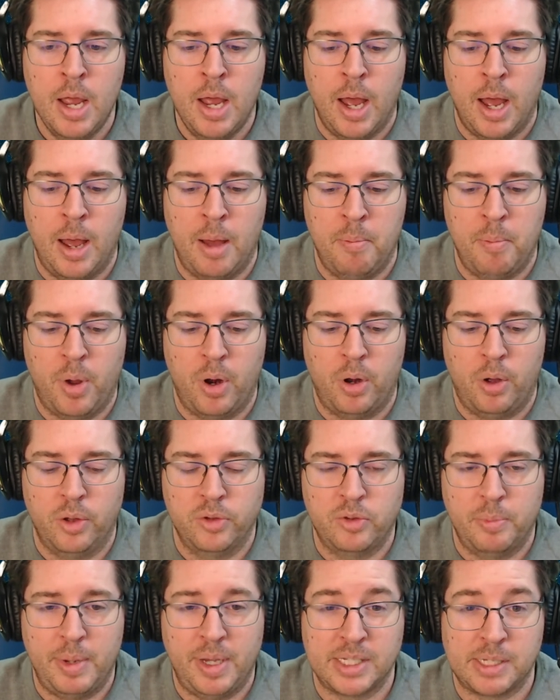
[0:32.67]
but
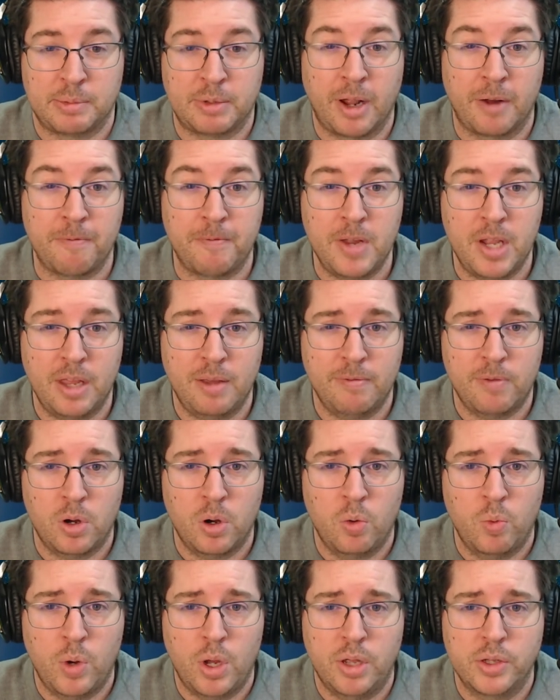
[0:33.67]
also because I'm not feeling very
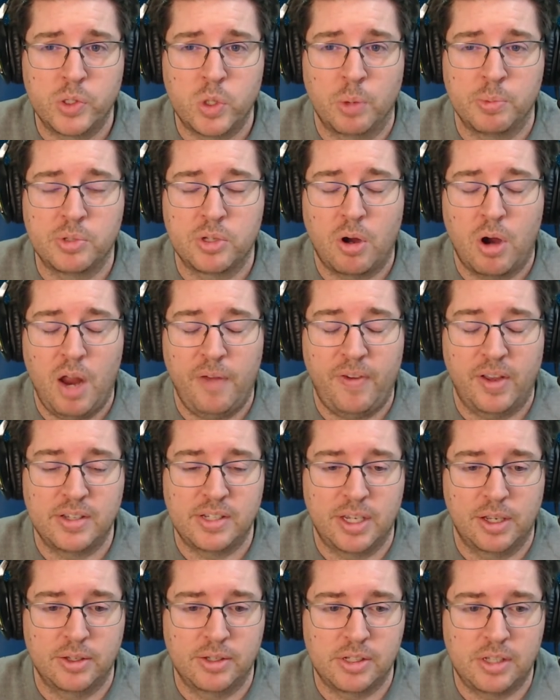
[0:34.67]
well, so I'm sorry if I
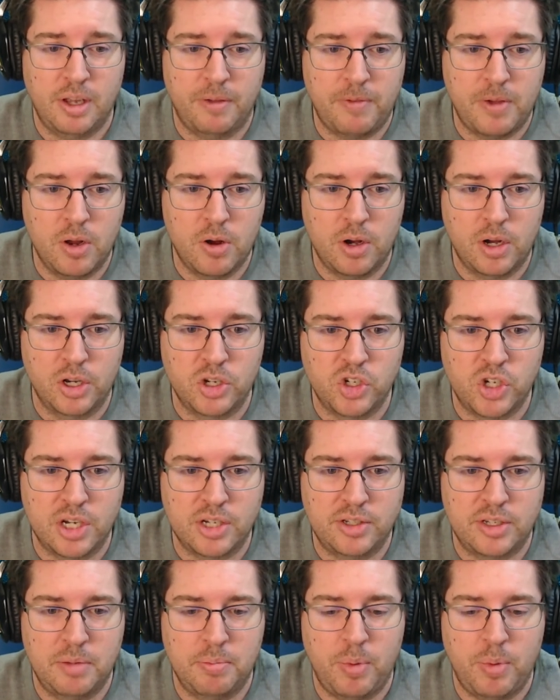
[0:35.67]
sound stuffy or congested.